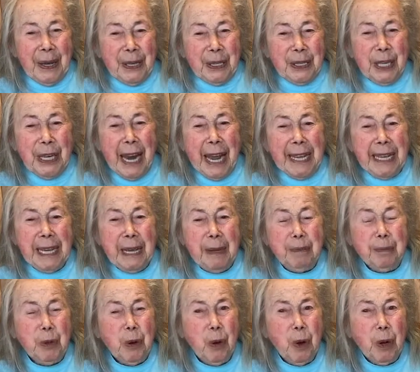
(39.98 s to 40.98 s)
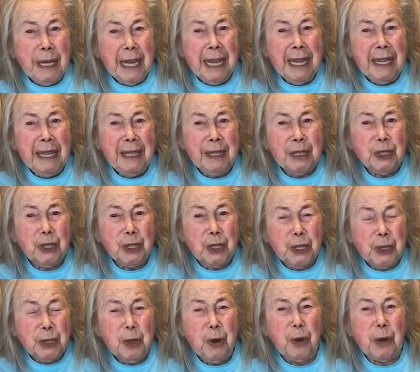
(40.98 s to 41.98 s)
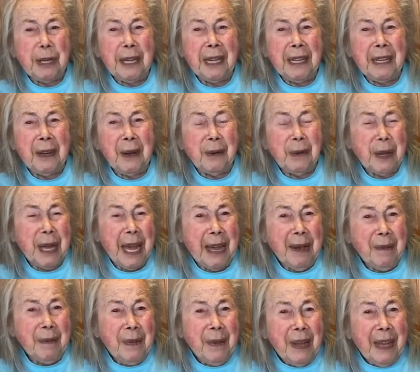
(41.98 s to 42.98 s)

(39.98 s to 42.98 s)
Should I keep talking? Just talking, okay.